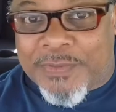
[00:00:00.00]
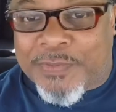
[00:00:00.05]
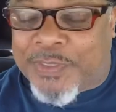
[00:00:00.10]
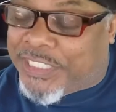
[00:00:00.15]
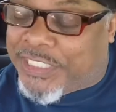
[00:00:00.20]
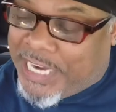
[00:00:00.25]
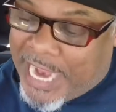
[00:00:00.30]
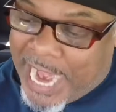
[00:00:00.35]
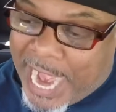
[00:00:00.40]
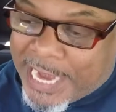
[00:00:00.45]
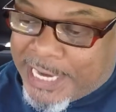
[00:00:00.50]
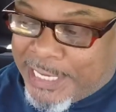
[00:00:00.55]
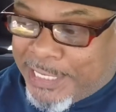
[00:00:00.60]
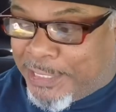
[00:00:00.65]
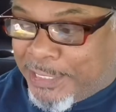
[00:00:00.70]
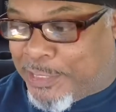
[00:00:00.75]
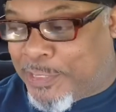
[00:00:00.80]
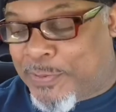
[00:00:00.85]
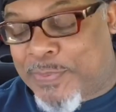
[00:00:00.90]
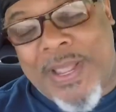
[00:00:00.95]
When she handed
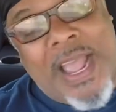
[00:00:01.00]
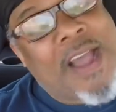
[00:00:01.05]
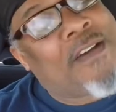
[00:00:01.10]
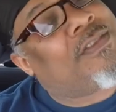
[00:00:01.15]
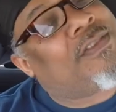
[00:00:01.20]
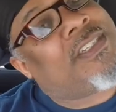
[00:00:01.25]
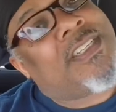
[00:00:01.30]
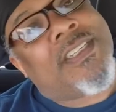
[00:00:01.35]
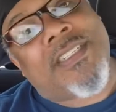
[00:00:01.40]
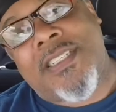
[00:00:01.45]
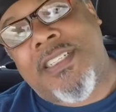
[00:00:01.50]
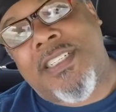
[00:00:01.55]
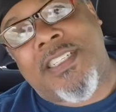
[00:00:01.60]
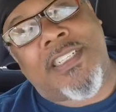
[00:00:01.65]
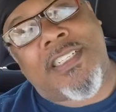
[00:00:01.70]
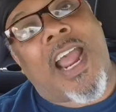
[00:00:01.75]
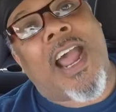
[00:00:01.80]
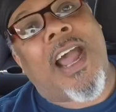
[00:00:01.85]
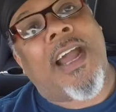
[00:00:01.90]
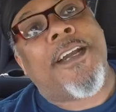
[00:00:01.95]
it to me, I was just in
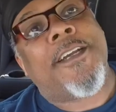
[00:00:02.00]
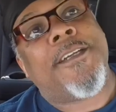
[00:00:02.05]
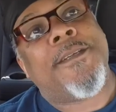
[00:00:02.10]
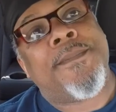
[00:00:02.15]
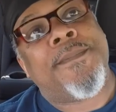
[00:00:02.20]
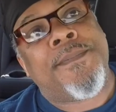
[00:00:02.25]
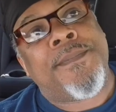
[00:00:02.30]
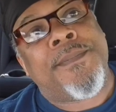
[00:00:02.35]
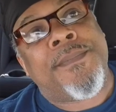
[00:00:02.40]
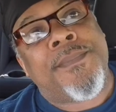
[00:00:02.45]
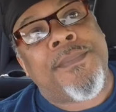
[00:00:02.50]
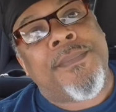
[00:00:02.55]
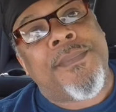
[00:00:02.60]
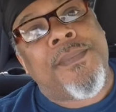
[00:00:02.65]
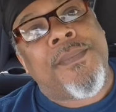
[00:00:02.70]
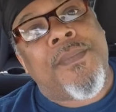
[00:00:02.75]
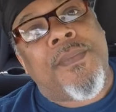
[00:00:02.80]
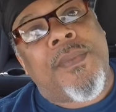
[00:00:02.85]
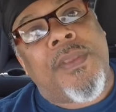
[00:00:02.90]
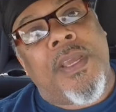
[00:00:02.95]
shock,
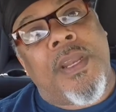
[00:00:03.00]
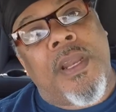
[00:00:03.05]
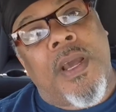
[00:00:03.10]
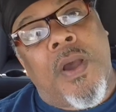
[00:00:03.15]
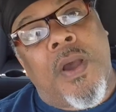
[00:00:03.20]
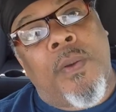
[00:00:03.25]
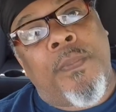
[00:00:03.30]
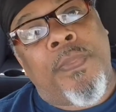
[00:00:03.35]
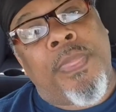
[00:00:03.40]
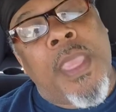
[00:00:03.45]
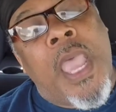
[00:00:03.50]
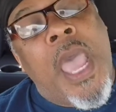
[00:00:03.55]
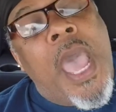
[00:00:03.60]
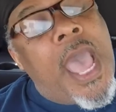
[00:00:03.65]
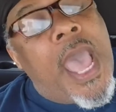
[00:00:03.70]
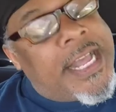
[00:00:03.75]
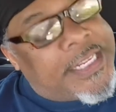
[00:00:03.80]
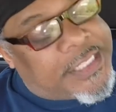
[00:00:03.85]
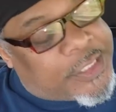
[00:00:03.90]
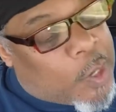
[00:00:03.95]
you know.
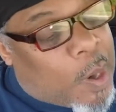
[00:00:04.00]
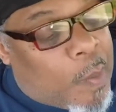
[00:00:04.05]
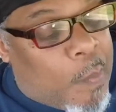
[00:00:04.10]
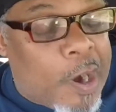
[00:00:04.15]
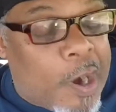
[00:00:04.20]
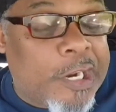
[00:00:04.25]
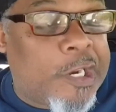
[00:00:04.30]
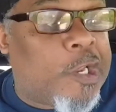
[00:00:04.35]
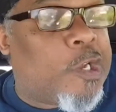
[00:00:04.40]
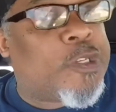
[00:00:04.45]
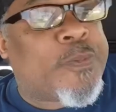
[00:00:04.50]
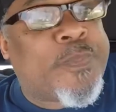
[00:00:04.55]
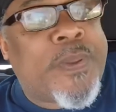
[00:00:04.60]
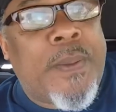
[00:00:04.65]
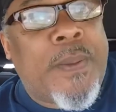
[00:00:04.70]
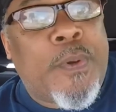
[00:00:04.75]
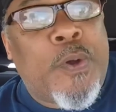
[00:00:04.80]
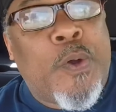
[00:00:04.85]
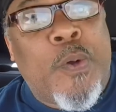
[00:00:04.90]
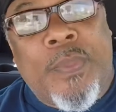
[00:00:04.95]
And so I'm one of those
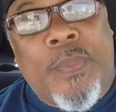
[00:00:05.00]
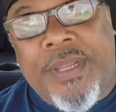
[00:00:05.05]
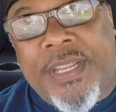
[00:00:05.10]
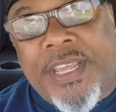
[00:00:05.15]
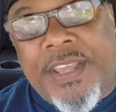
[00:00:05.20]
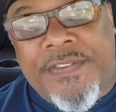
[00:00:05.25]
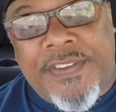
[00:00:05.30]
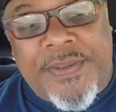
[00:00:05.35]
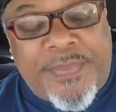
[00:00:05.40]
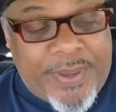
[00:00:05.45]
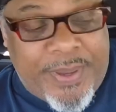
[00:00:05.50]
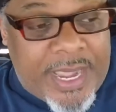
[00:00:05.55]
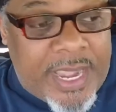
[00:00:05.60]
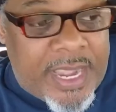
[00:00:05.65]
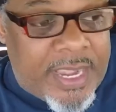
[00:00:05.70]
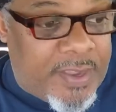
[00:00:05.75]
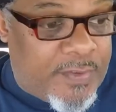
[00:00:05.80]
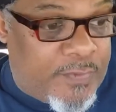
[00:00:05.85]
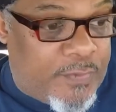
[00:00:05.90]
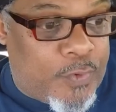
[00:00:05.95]
people who believes in
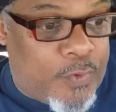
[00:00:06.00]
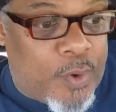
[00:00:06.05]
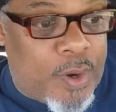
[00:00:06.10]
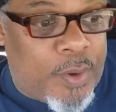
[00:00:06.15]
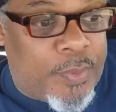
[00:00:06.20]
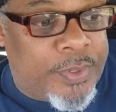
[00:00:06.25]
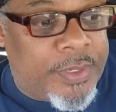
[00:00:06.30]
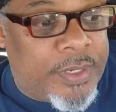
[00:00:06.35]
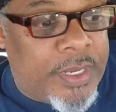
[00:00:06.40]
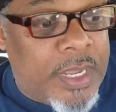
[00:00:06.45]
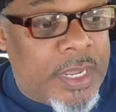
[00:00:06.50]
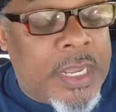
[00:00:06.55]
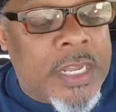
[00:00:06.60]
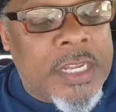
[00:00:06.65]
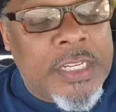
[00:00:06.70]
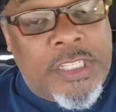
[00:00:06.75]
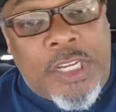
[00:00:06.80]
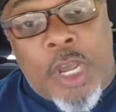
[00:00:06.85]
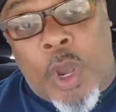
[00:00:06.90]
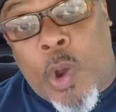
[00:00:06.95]
paying it forward.
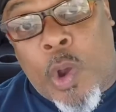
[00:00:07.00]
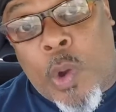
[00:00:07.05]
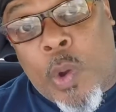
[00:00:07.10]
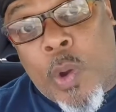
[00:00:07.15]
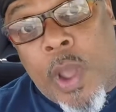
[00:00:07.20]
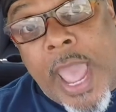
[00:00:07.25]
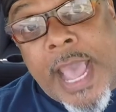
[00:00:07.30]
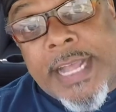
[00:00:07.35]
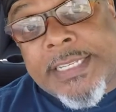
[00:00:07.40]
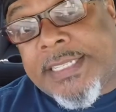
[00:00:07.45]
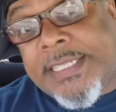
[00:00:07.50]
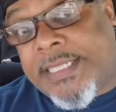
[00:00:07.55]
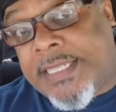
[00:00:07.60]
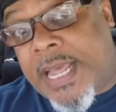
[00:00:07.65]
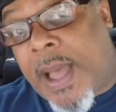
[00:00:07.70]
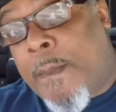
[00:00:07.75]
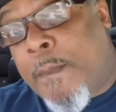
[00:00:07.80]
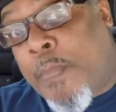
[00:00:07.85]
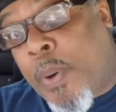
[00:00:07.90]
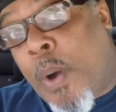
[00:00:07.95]
So at
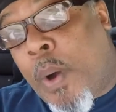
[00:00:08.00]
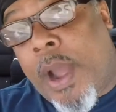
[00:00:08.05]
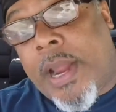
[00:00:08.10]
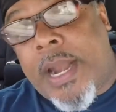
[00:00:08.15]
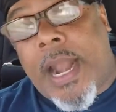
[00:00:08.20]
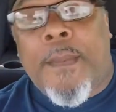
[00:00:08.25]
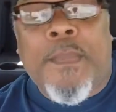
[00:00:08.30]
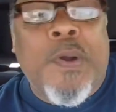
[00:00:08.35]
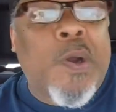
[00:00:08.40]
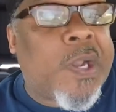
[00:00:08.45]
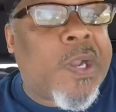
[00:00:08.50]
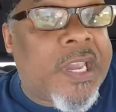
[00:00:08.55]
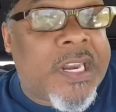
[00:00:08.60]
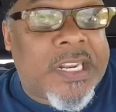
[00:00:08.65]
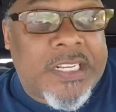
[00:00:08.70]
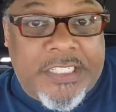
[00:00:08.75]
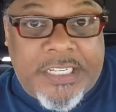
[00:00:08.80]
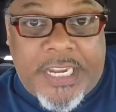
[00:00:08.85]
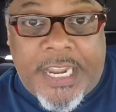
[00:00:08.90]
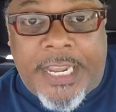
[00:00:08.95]
some point, I'm going to get a
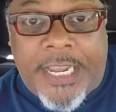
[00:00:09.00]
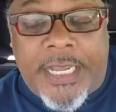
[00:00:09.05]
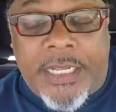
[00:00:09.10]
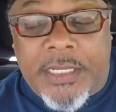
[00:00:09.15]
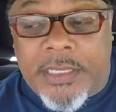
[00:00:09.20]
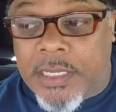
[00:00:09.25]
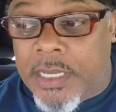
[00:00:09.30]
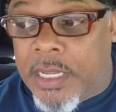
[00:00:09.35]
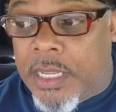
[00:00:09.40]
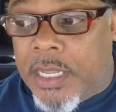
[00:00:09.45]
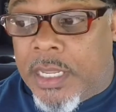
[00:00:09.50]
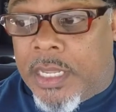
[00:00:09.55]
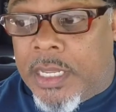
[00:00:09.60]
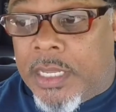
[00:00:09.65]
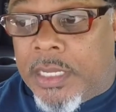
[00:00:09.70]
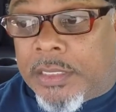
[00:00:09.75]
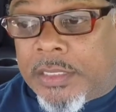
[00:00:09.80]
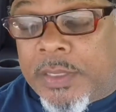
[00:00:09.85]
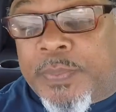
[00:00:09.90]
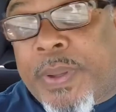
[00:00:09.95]
chance
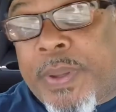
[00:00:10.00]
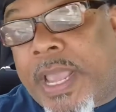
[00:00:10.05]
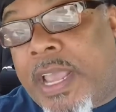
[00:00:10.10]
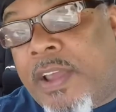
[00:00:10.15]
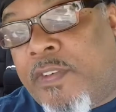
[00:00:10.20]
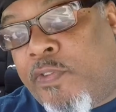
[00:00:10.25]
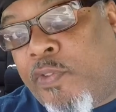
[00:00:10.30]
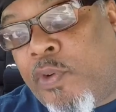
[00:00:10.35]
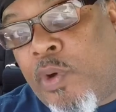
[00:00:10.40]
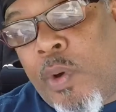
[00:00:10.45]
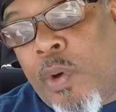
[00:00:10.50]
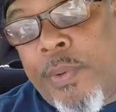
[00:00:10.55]
to pay it forward.